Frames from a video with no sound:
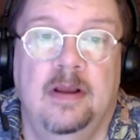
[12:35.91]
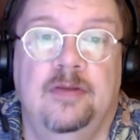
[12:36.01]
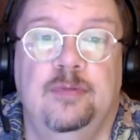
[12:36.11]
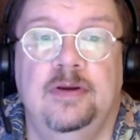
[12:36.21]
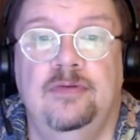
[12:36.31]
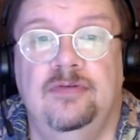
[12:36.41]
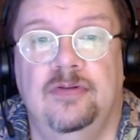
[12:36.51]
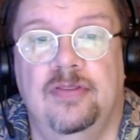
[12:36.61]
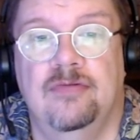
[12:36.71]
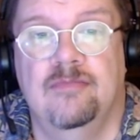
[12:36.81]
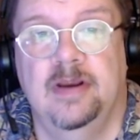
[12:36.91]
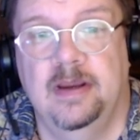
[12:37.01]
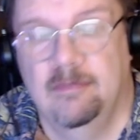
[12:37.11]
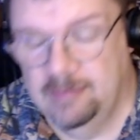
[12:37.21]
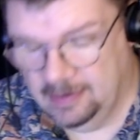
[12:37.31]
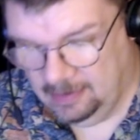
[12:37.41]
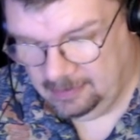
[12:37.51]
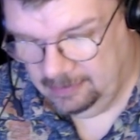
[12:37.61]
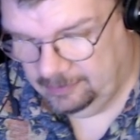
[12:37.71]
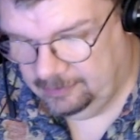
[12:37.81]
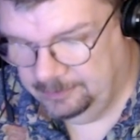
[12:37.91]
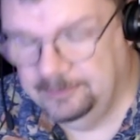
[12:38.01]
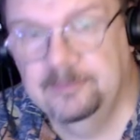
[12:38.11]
So it uses a 3 regardless.